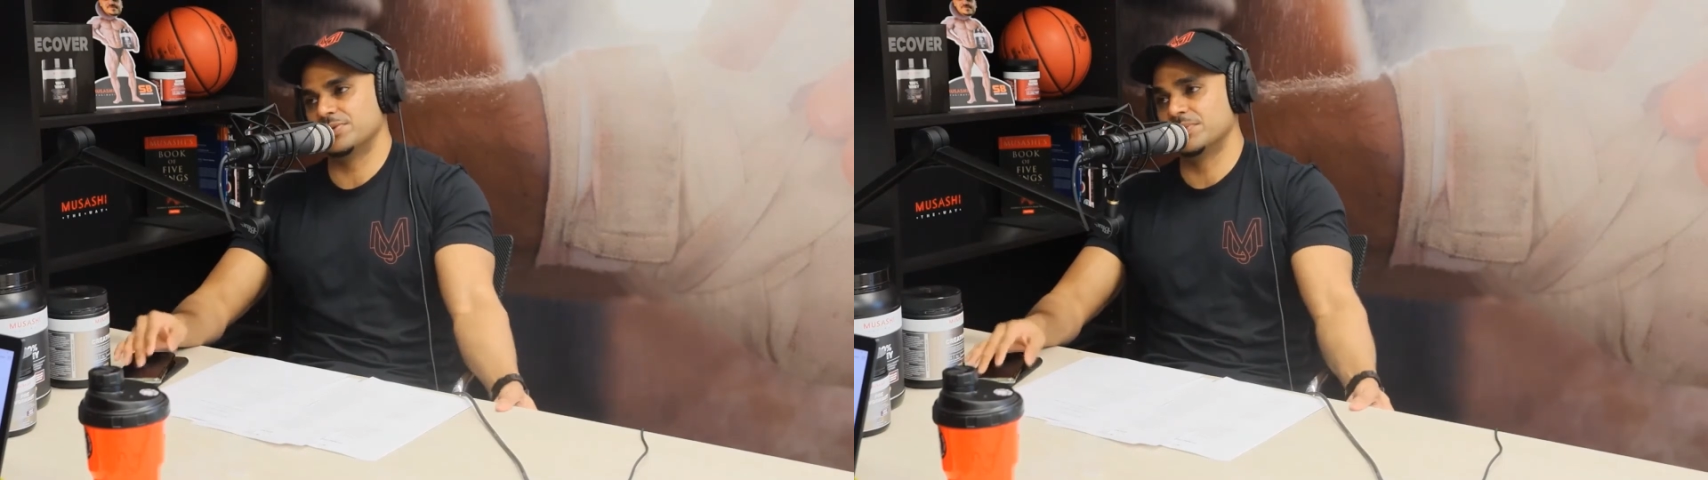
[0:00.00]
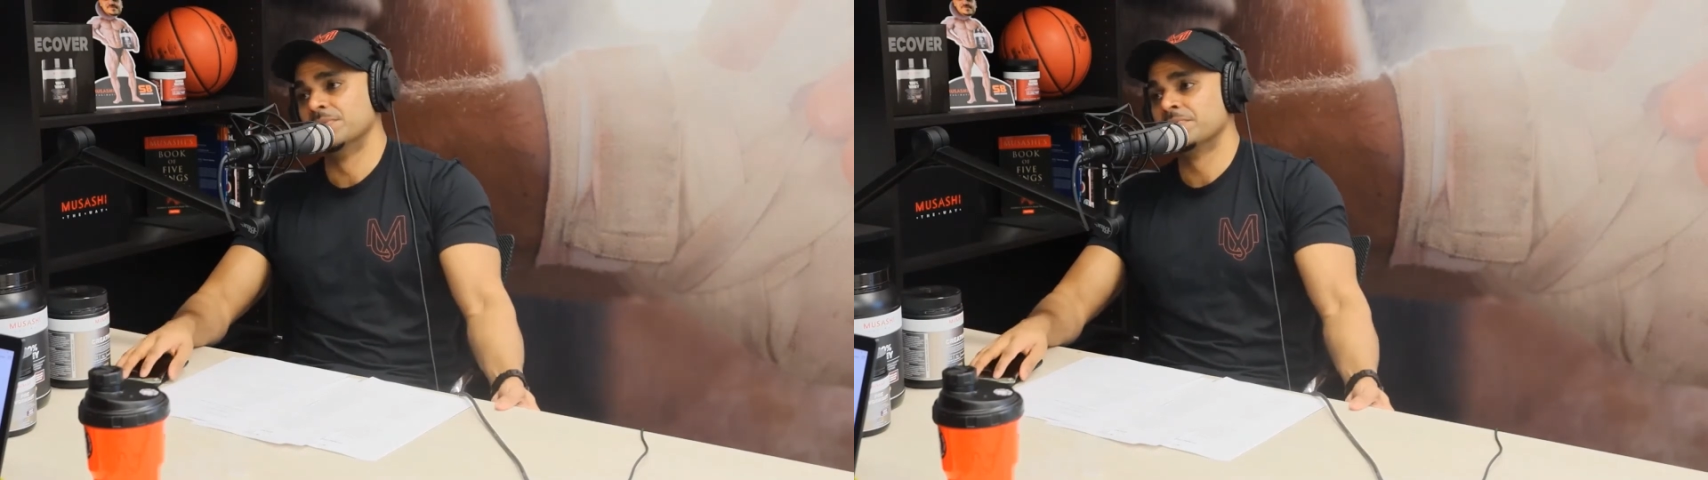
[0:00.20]

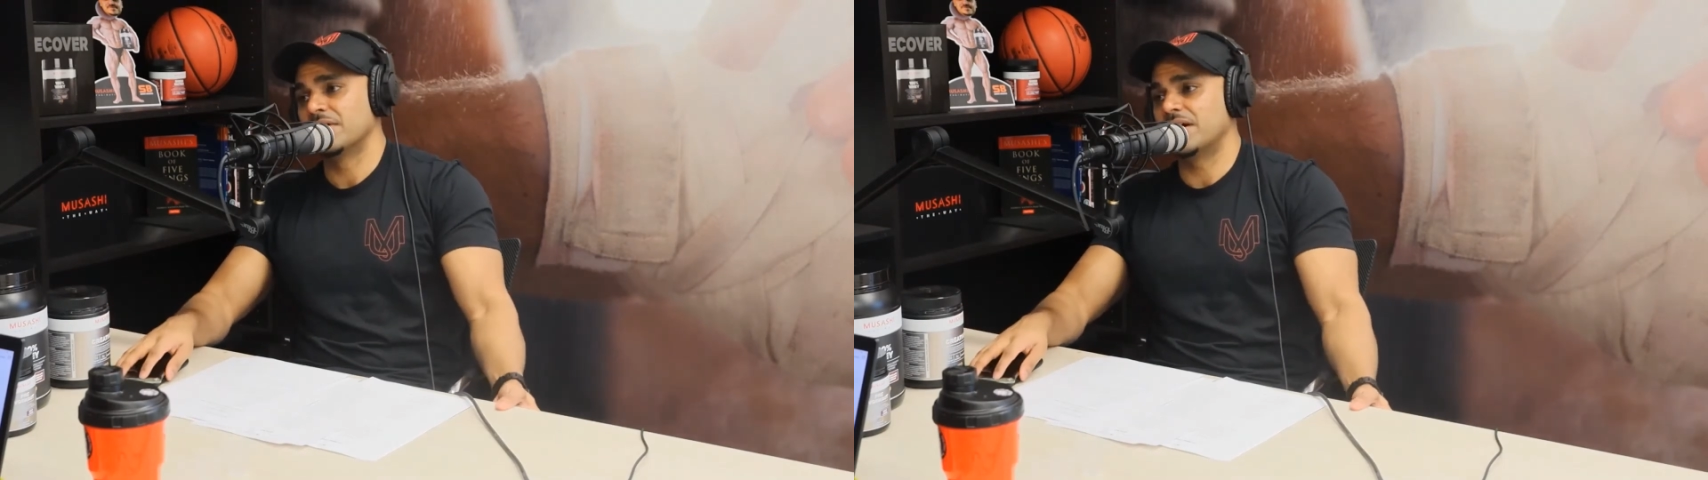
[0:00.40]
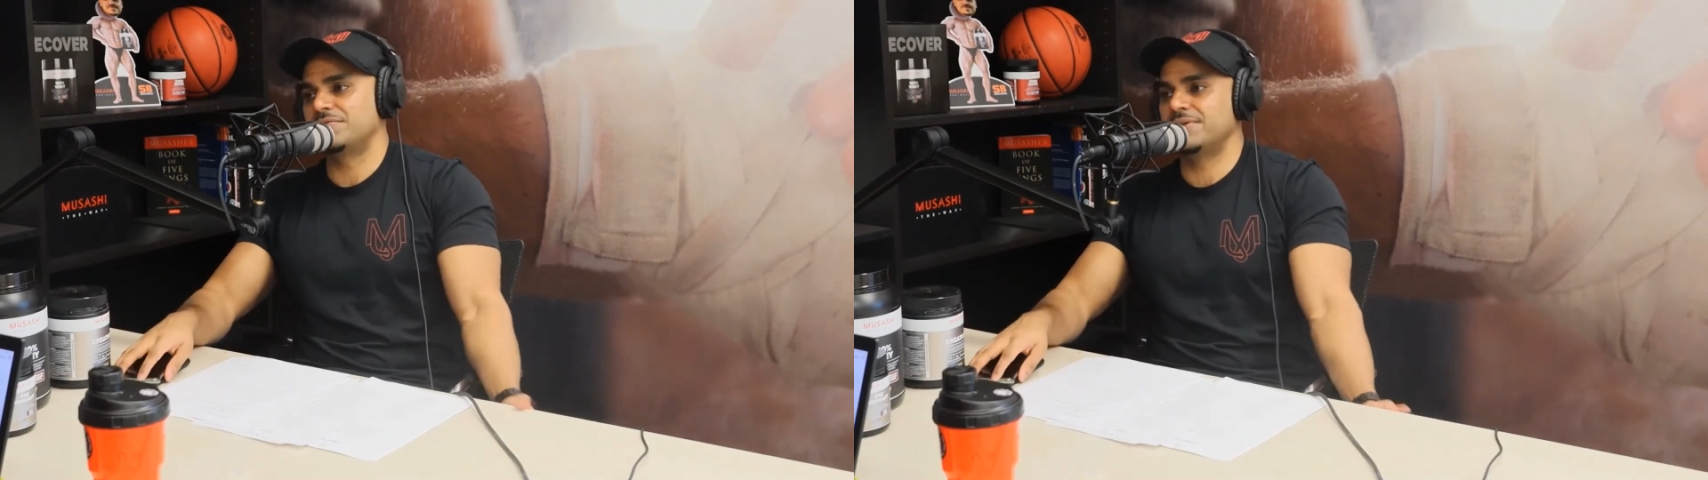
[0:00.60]
heart
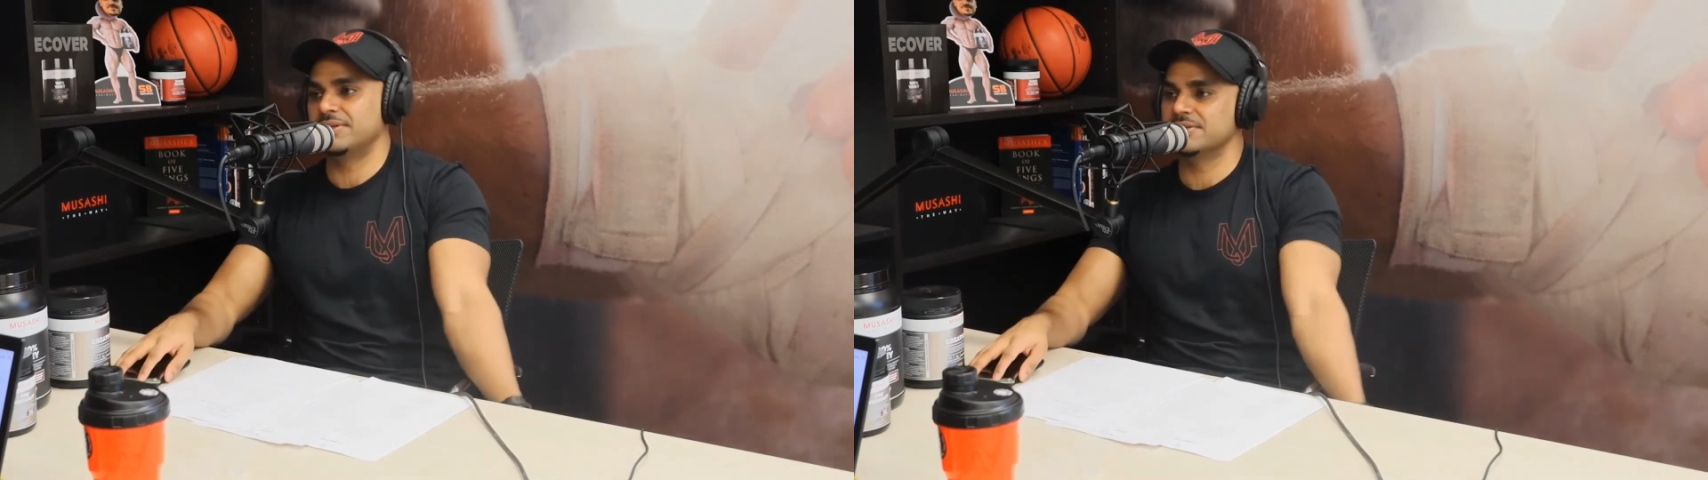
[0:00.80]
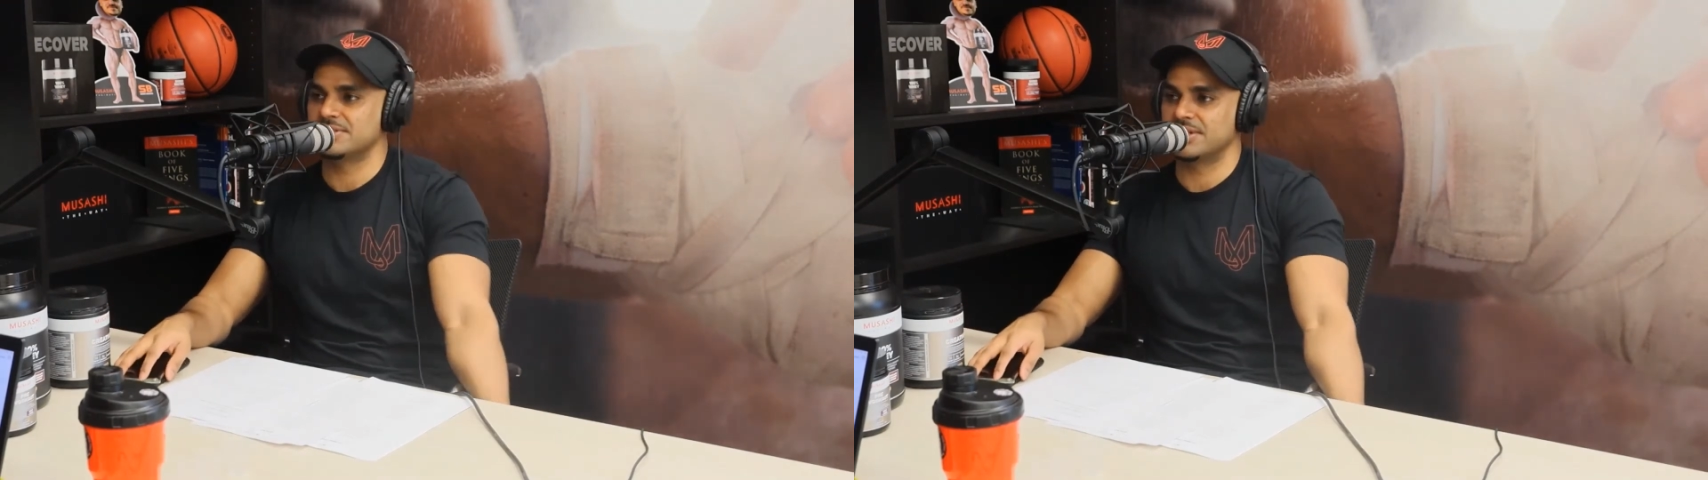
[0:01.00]
failures and
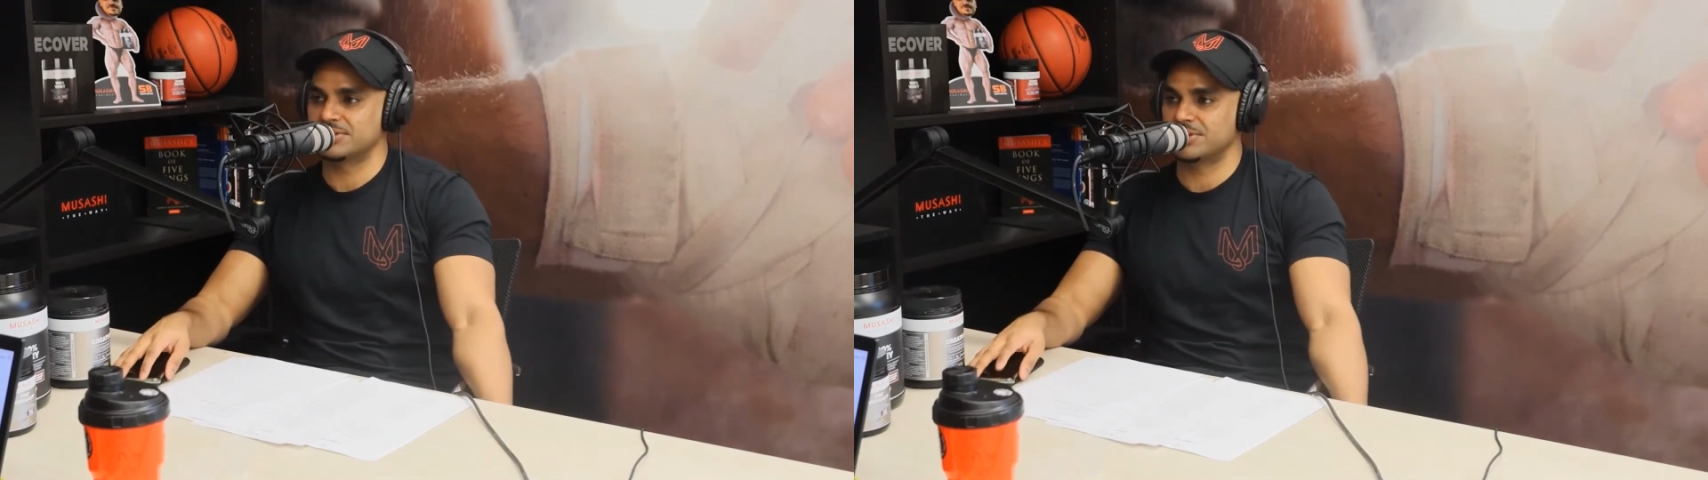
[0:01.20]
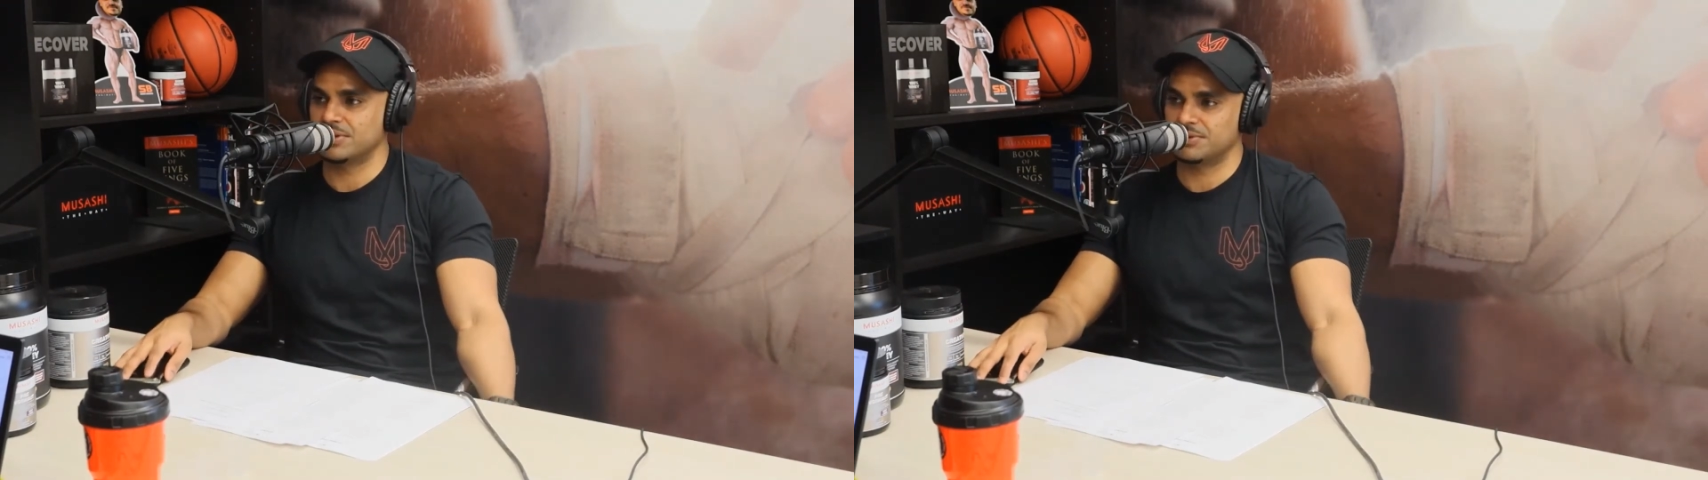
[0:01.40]
actually
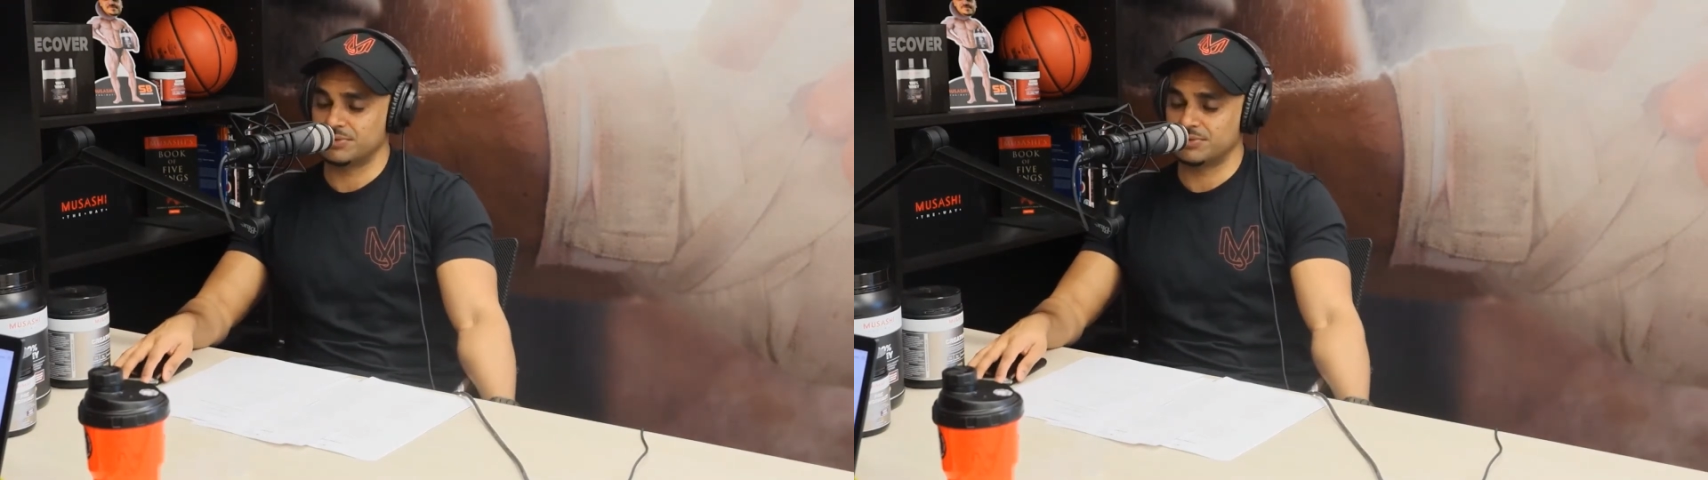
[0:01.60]
caused